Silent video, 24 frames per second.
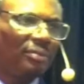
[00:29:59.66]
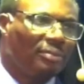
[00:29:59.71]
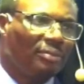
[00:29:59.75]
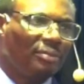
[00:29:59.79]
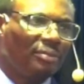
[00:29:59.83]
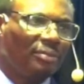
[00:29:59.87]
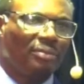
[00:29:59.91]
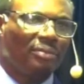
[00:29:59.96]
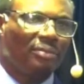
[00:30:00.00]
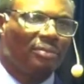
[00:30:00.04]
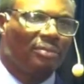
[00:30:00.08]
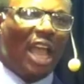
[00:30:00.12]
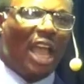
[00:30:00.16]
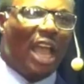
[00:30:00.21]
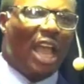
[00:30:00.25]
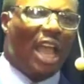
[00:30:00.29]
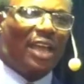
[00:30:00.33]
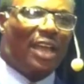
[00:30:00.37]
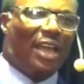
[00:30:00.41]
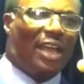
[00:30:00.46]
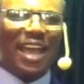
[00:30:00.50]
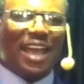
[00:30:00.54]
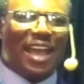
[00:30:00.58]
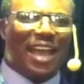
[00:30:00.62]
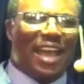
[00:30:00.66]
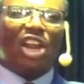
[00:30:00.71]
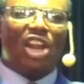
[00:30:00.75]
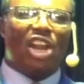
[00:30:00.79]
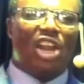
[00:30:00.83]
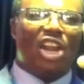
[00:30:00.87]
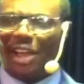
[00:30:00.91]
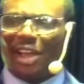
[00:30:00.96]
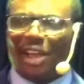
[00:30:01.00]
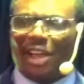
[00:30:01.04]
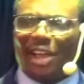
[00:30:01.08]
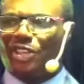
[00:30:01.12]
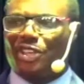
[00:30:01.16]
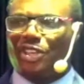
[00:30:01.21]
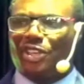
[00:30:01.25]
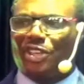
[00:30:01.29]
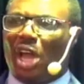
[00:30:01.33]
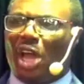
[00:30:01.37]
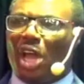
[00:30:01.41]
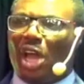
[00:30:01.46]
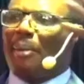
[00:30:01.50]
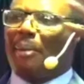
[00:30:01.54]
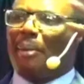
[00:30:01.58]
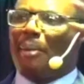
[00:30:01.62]
There are a lot of things going on
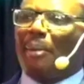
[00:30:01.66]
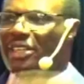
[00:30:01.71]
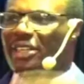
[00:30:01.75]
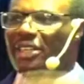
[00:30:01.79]
among them.